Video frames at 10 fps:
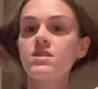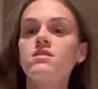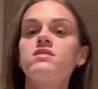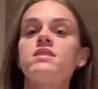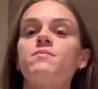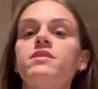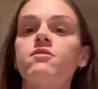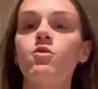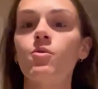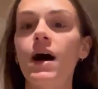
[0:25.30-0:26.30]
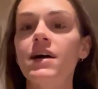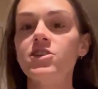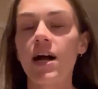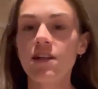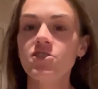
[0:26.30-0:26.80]
Something quite
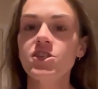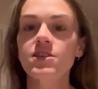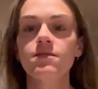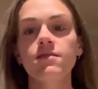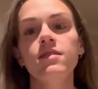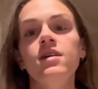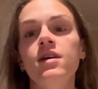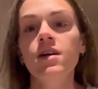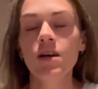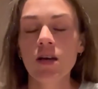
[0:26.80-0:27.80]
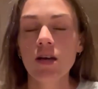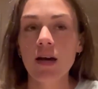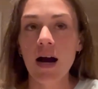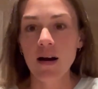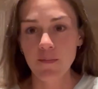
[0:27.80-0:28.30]
challenging,
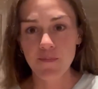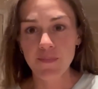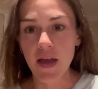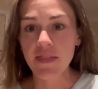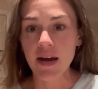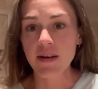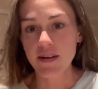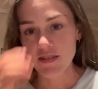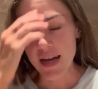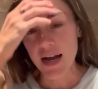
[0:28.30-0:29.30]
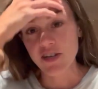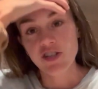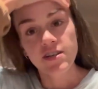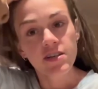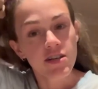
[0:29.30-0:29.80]
and that is
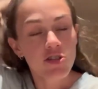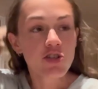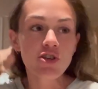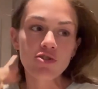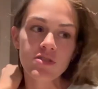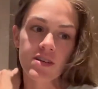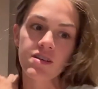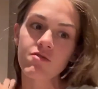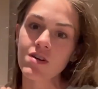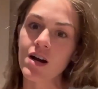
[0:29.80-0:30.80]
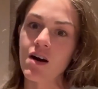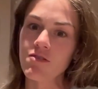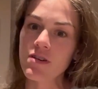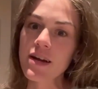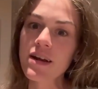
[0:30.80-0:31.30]
actually choosing
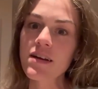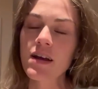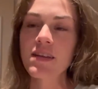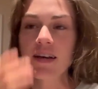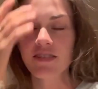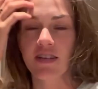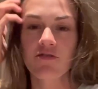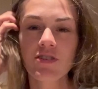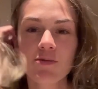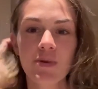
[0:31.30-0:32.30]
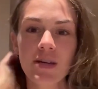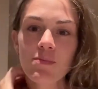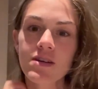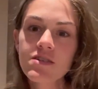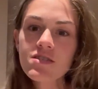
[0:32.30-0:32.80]
recovery. And that sounds really weird
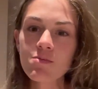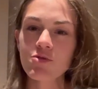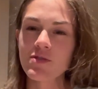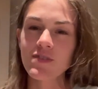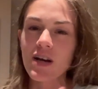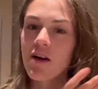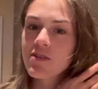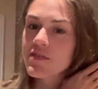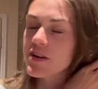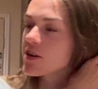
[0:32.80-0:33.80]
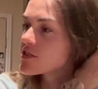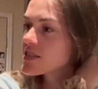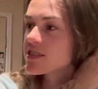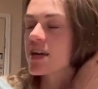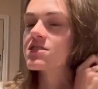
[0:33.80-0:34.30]
because I'm doing recovery videos. It
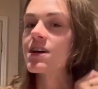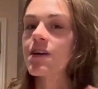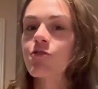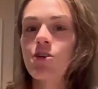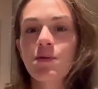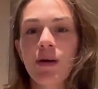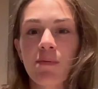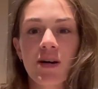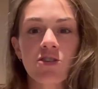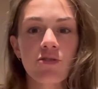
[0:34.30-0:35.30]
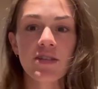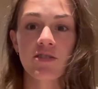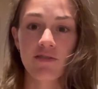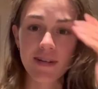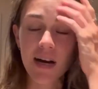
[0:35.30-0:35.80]
sounds like I've already made my choice
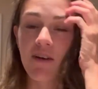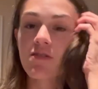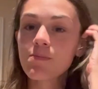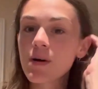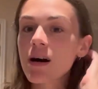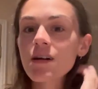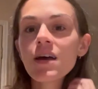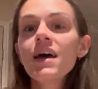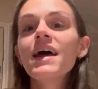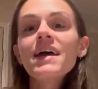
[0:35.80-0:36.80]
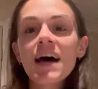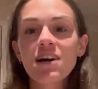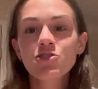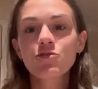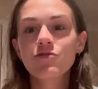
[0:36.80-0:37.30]
to recover, but in
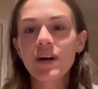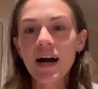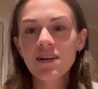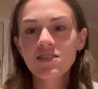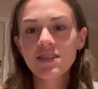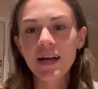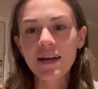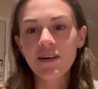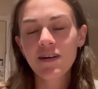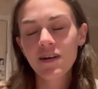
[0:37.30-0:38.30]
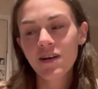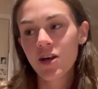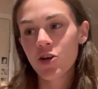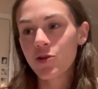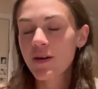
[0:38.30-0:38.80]
actual fact, like,
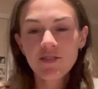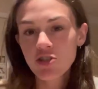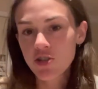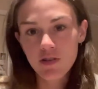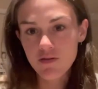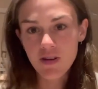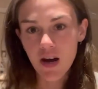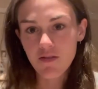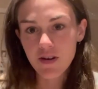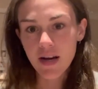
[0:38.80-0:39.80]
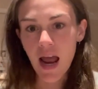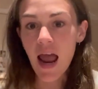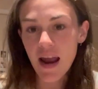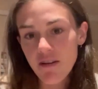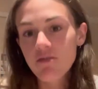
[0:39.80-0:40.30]
you have to choose recovery
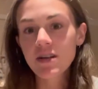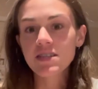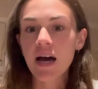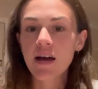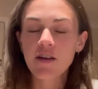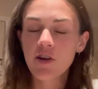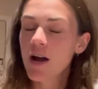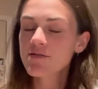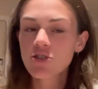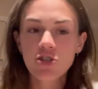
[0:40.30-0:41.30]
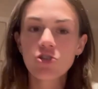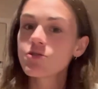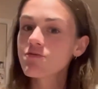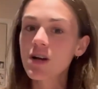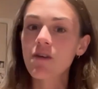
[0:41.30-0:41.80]
every day. You have to
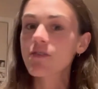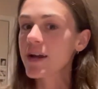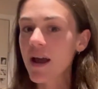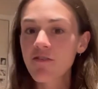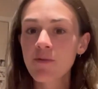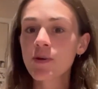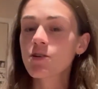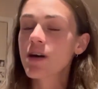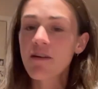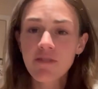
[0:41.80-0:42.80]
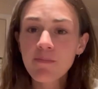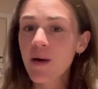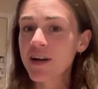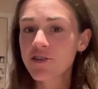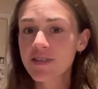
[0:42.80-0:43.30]
choose recovery every meal, every
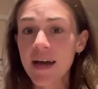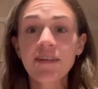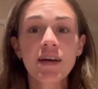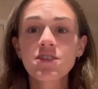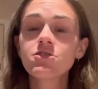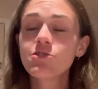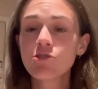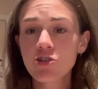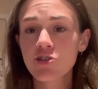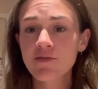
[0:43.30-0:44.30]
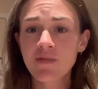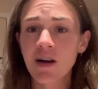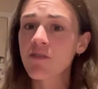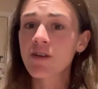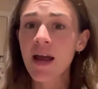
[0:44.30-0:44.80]
bite you take. That is you choosing
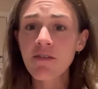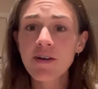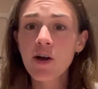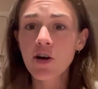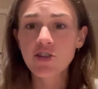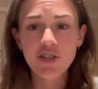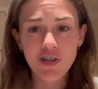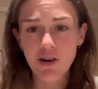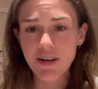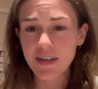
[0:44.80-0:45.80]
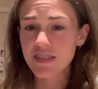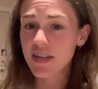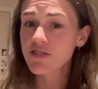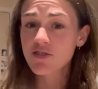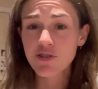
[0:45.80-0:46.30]
recovery. Every urge you go against, that
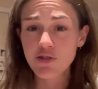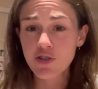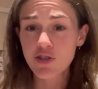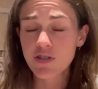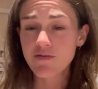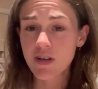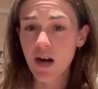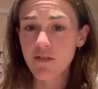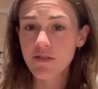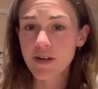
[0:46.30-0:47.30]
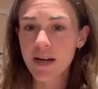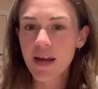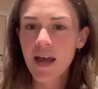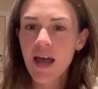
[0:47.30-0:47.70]
is you choosing recovery.